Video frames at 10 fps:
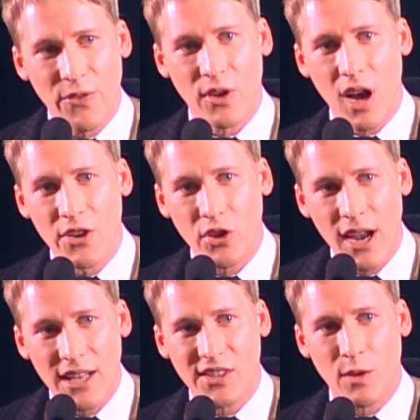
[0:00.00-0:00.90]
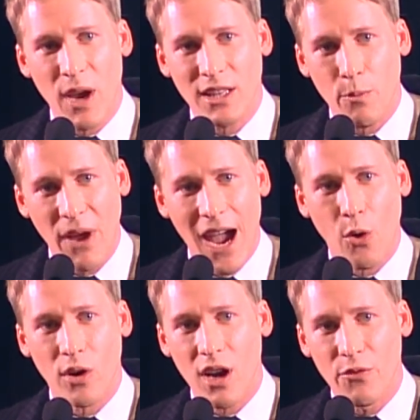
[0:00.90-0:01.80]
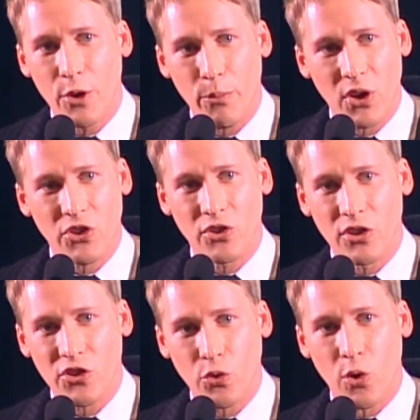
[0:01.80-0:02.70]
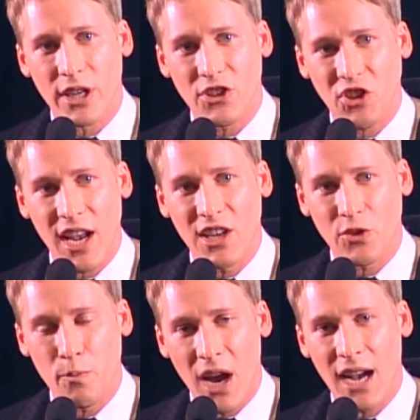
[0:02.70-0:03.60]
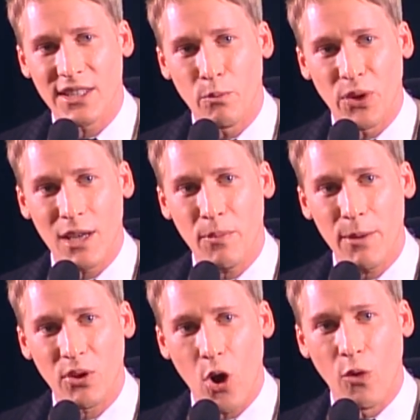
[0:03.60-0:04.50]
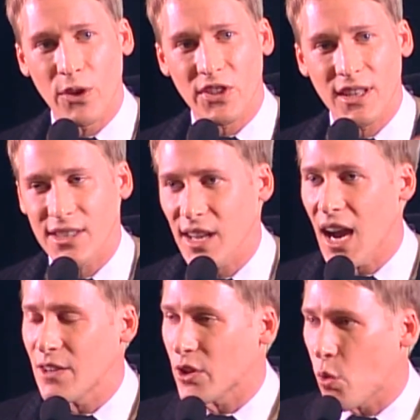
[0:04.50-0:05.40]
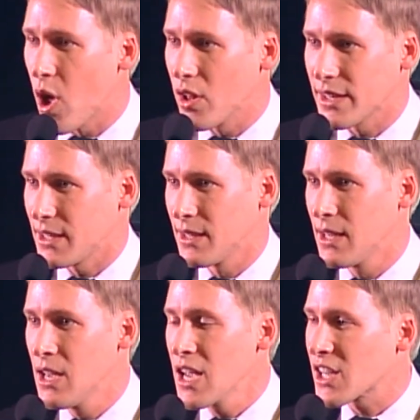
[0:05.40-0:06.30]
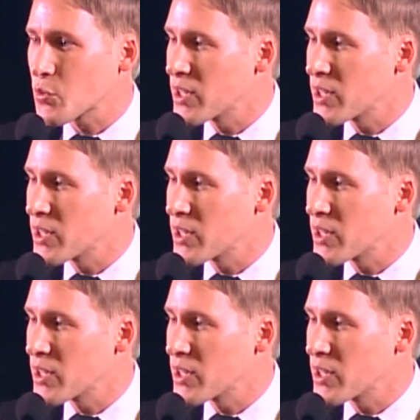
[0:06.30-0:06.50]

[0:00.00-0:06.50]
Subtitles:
Never underestimate the power of your personal story to change minds and bring people over to the side of equality.